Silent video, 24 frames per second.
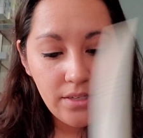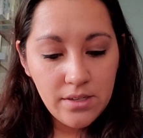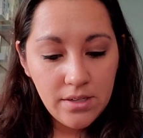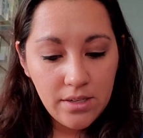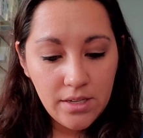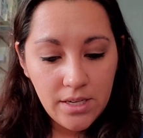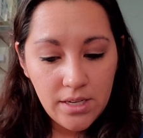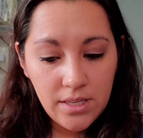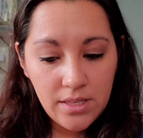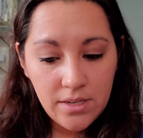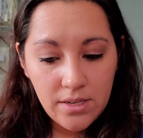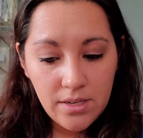look
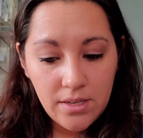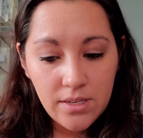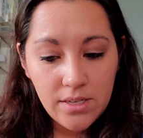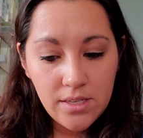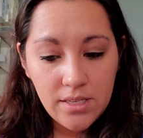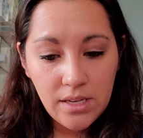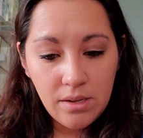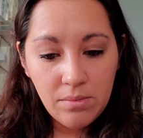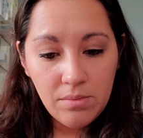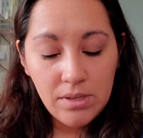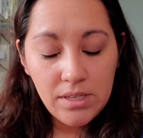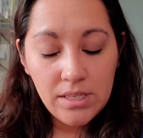like they're the
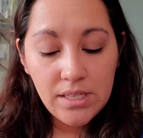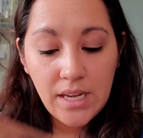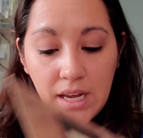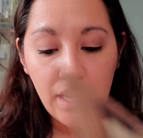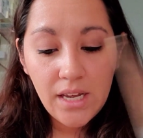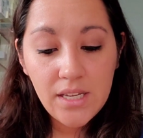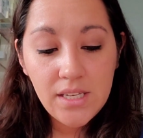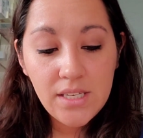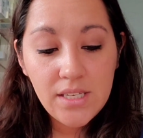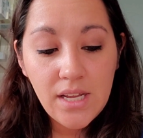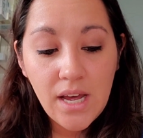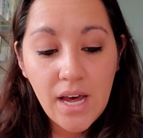same
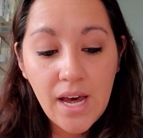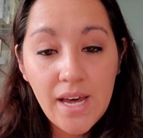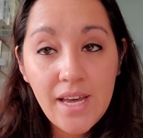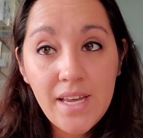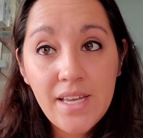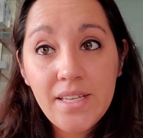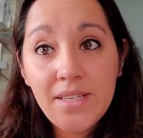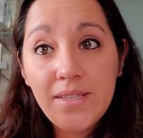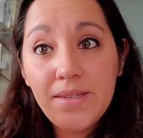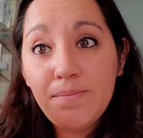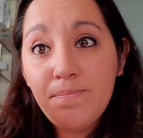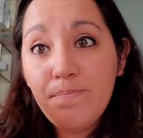exact
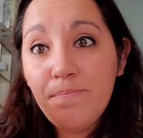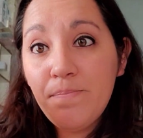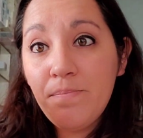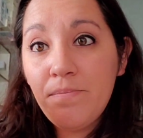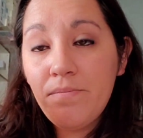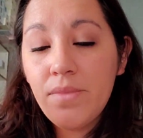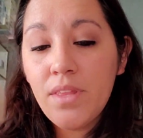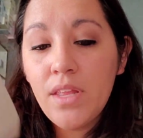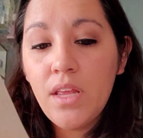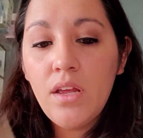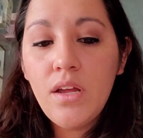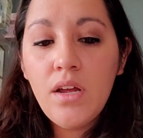size,
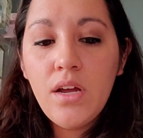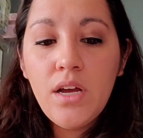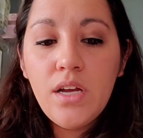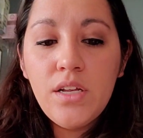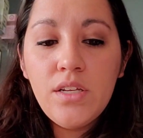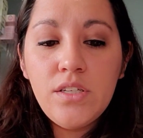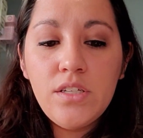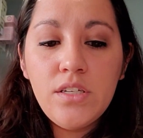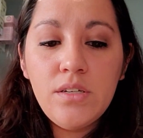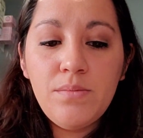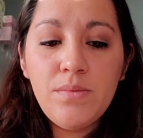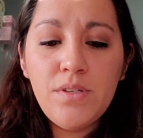and
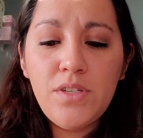so I'm